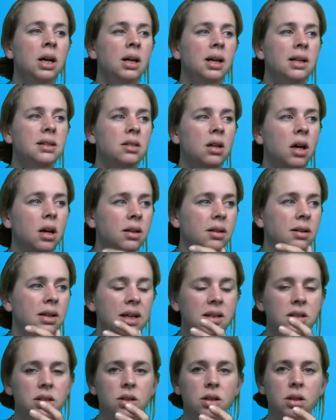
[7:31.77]
It's not
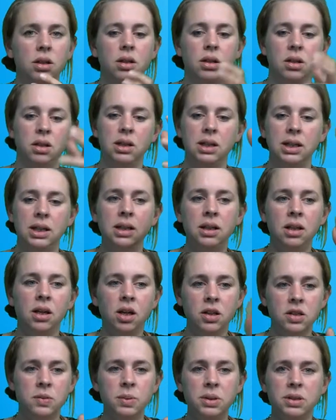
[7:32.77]
that you're in the
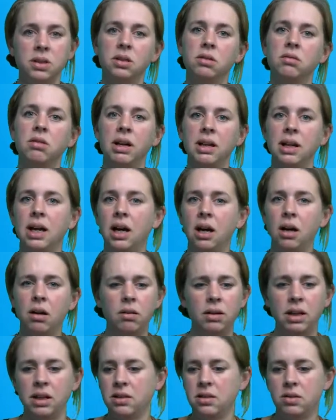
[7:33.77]
hospital right now
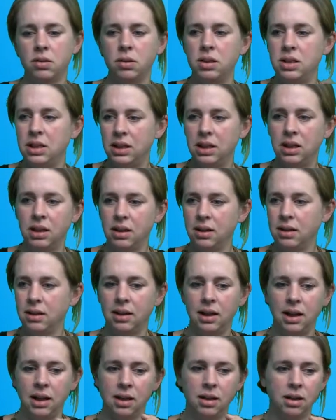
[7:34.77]
and sorting
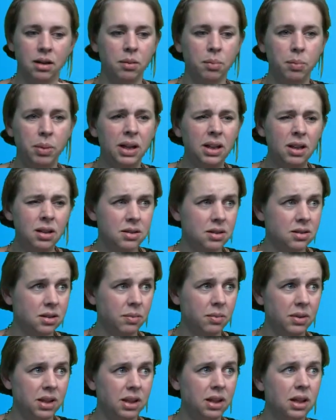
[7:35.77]
like pills or
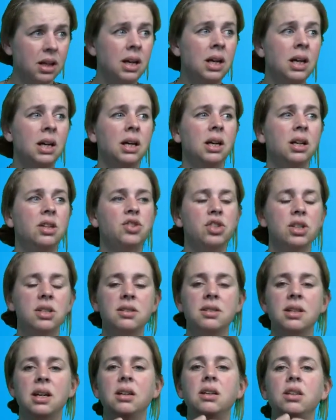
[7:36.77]
something. It's
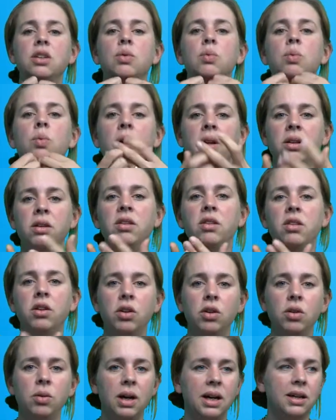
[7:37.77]
just that you want
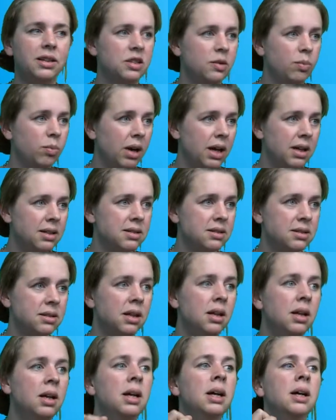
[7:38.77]
to express
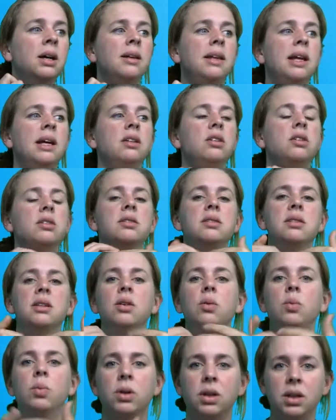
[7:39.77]
that you're
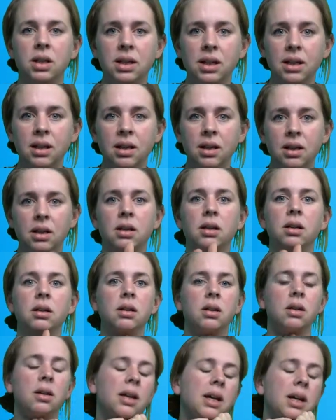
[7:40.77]
still working there,
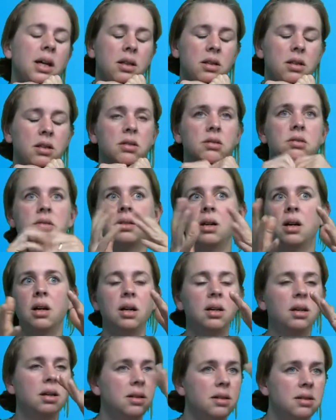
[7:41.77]
that you
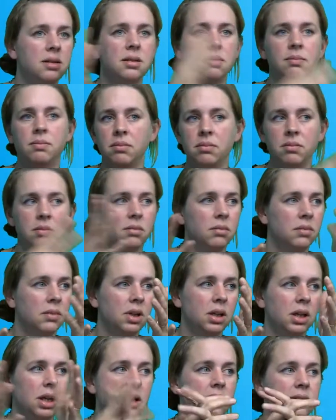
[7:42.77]
started
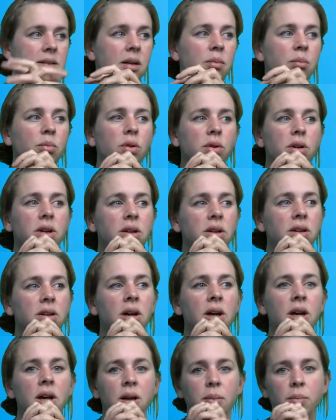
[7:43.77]
at some point,
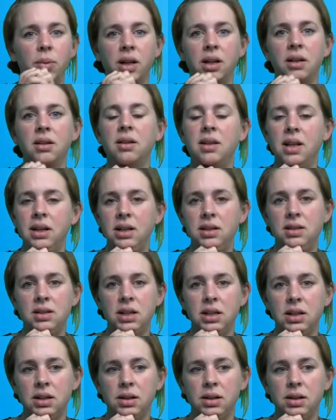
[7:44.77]
but that